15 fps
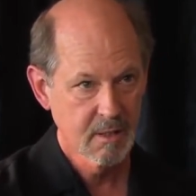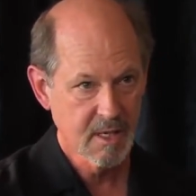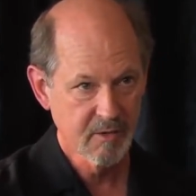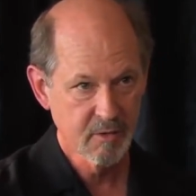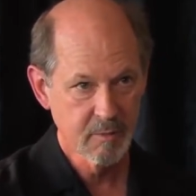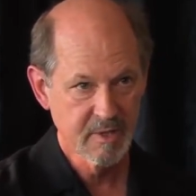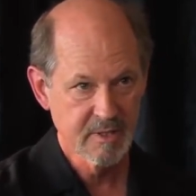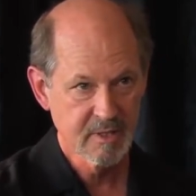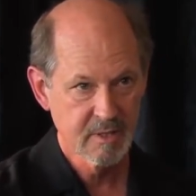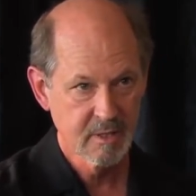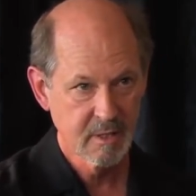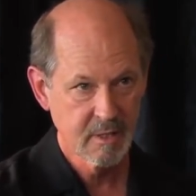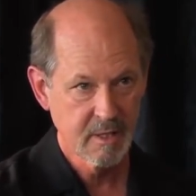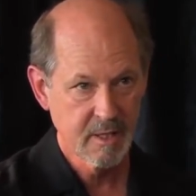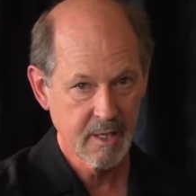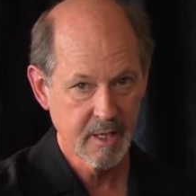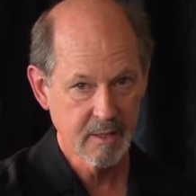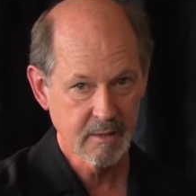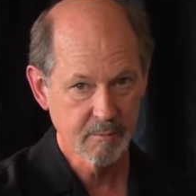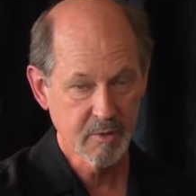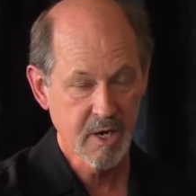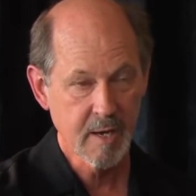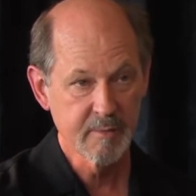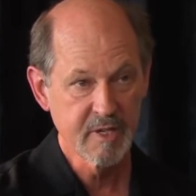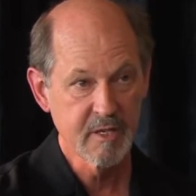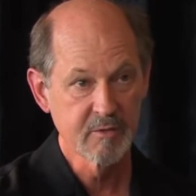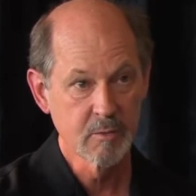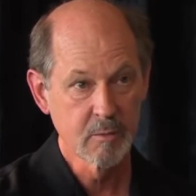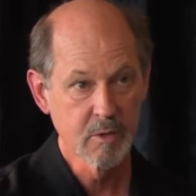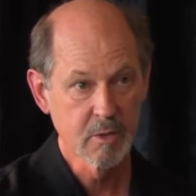government, and probably
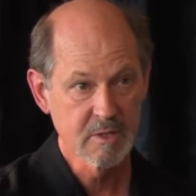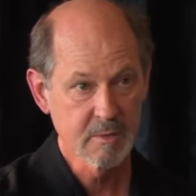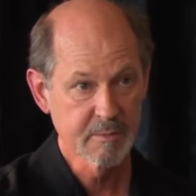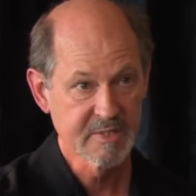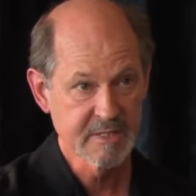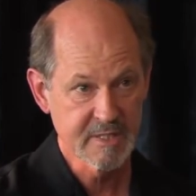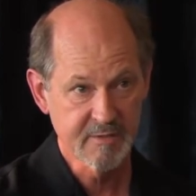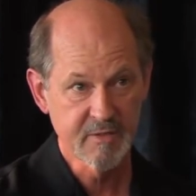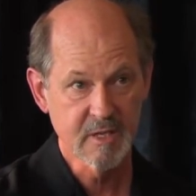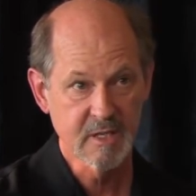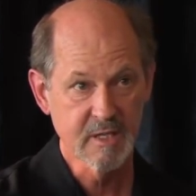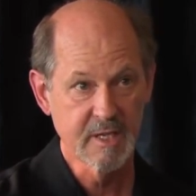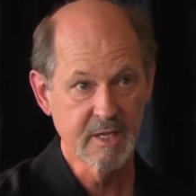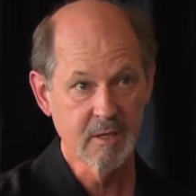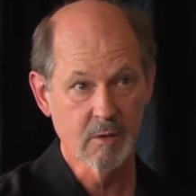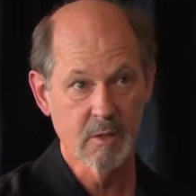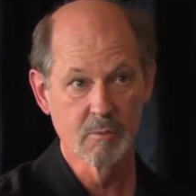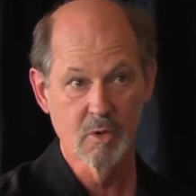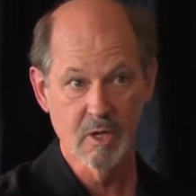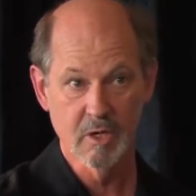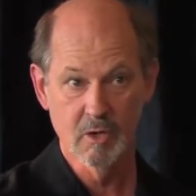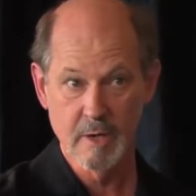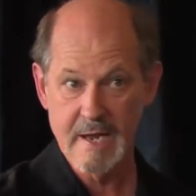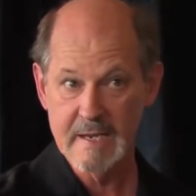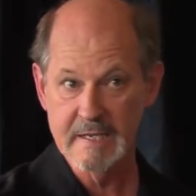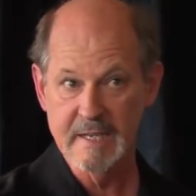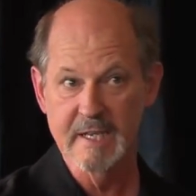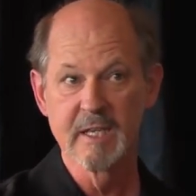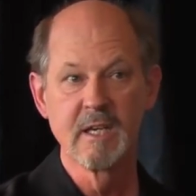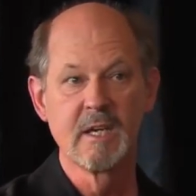even more specifically or more
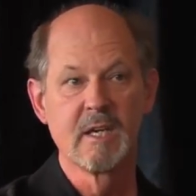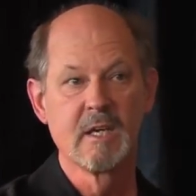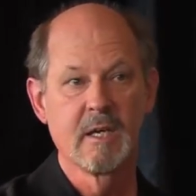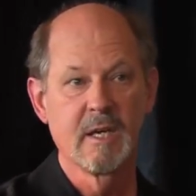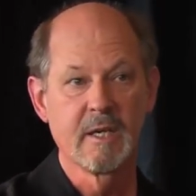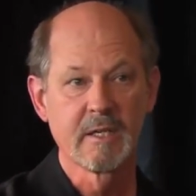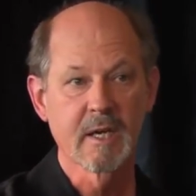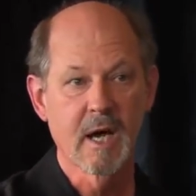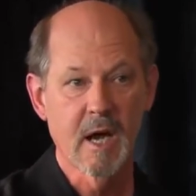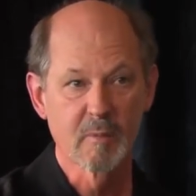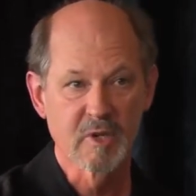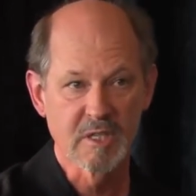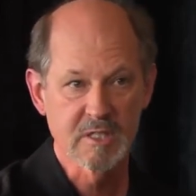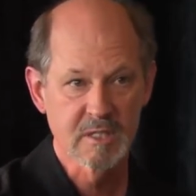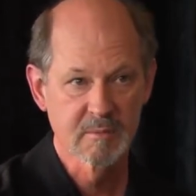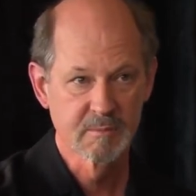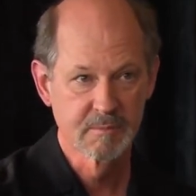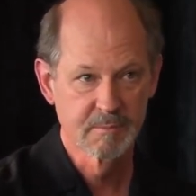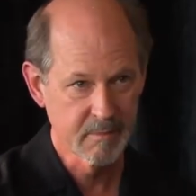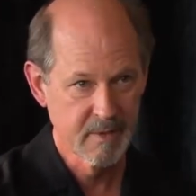greatly in commerce.